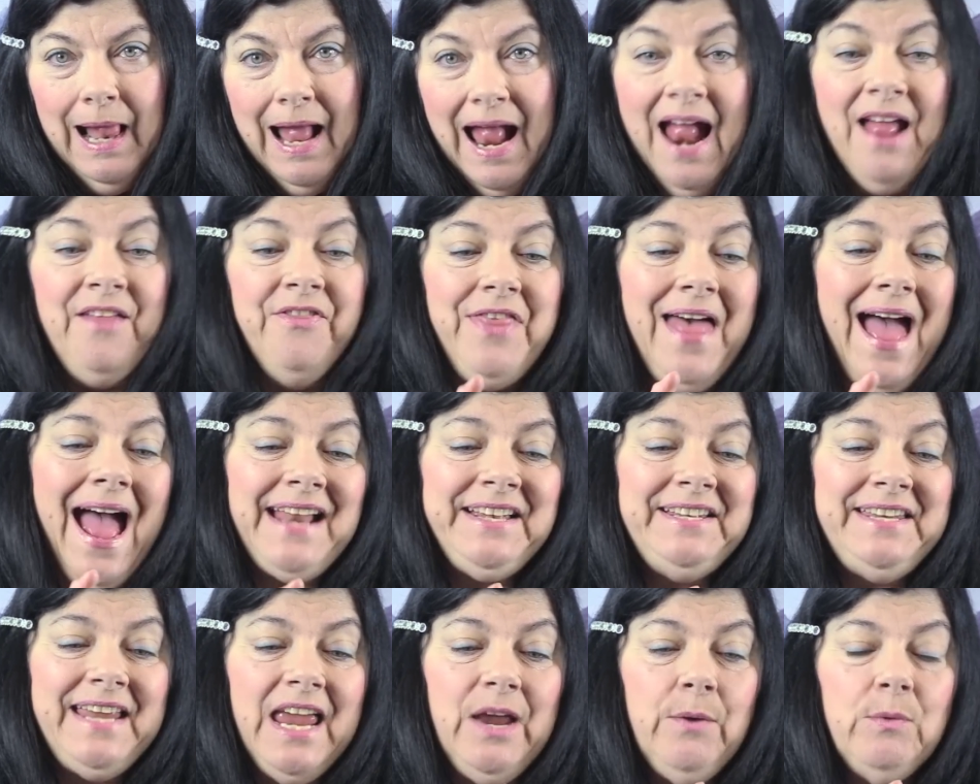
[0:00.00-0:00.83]
And
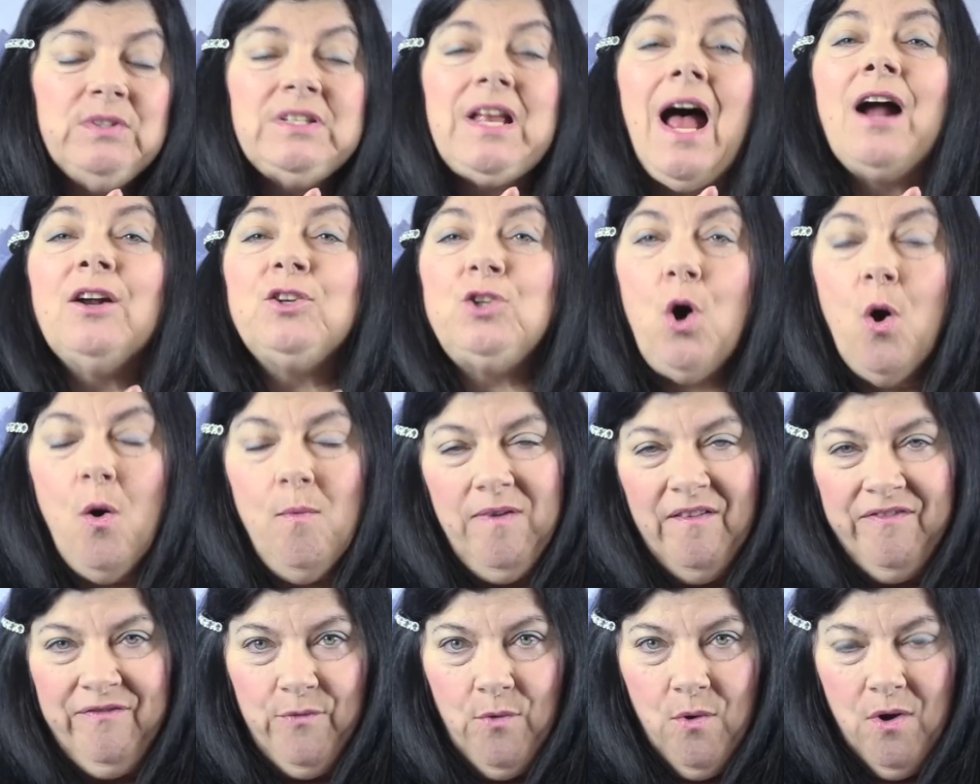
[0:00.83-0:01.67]
that day was
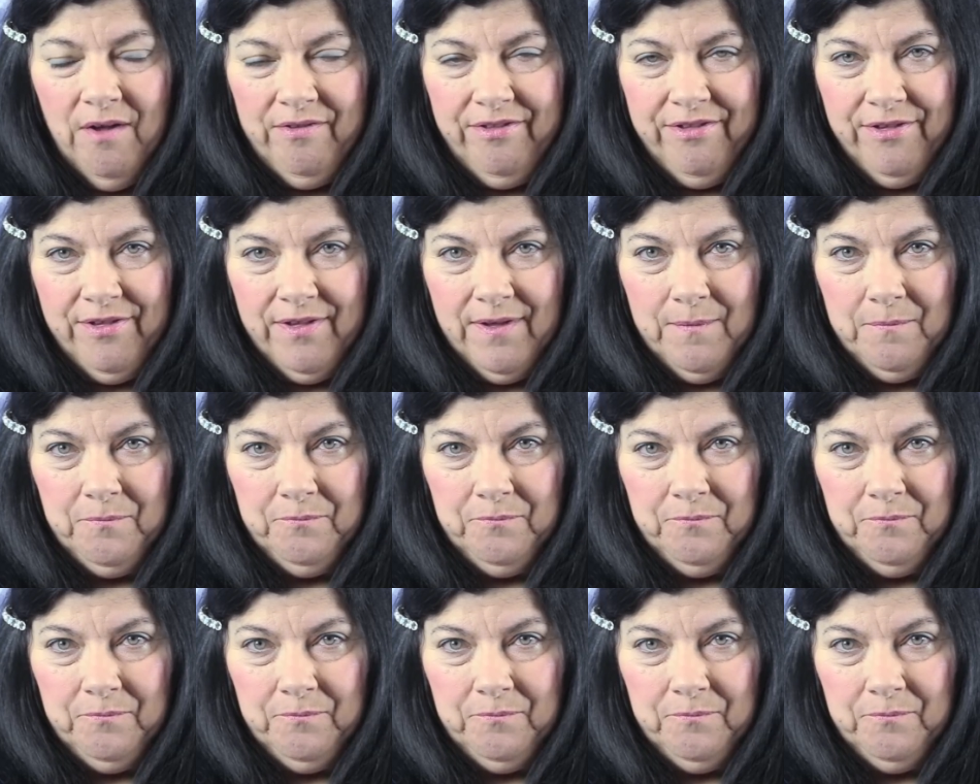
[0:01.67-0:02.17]
October 4th.